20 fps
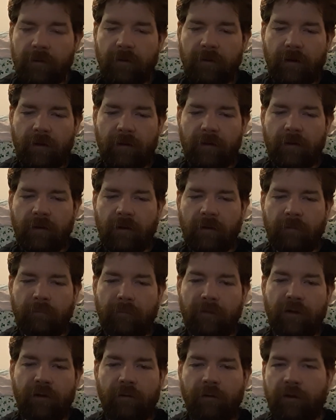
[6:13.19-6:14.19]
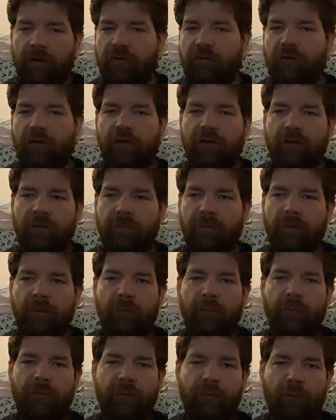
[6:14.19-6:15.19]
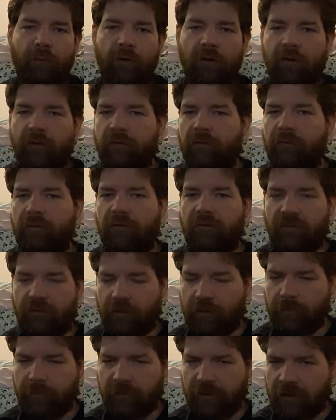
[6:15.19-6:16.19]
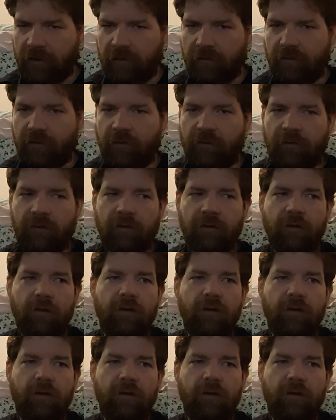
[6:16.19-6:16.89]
they mirror each other, but with worse circumstances.